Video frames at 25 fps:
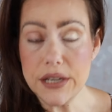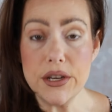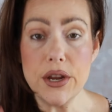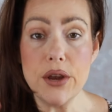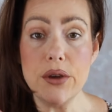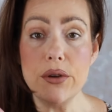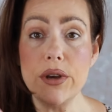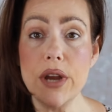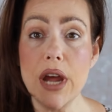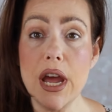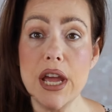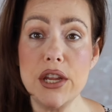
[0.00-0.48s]

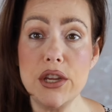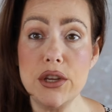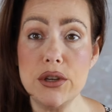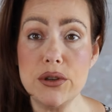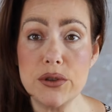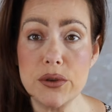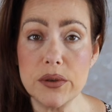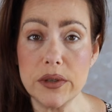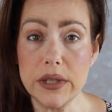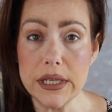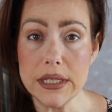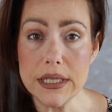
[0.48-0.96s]
note, I
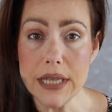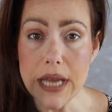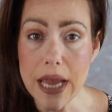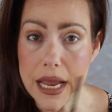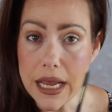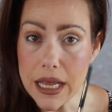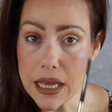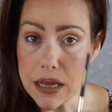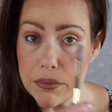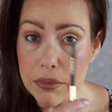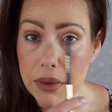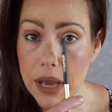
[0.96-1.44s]
usually
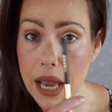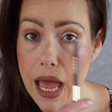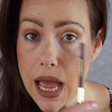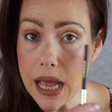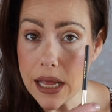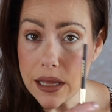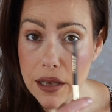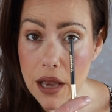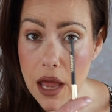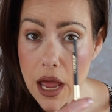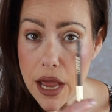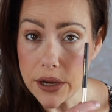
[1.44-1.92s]
take a
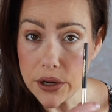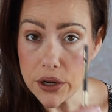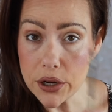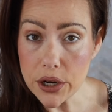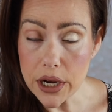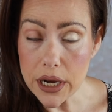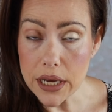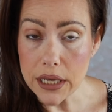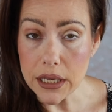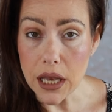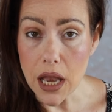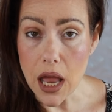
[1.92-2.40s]
black liner
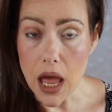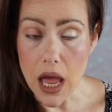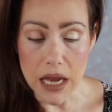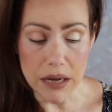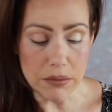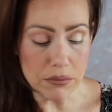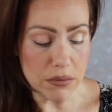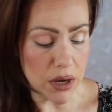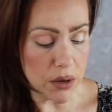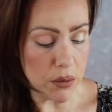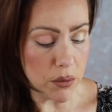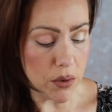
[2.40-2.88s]
and line
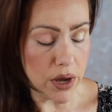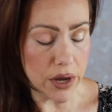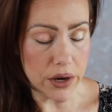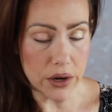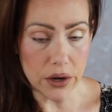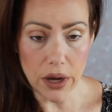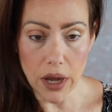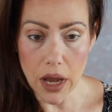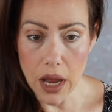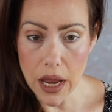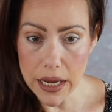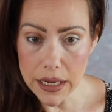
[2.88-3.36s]
my
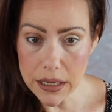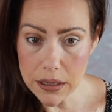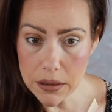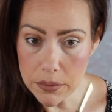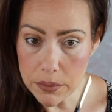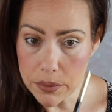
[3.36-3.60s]
waterline,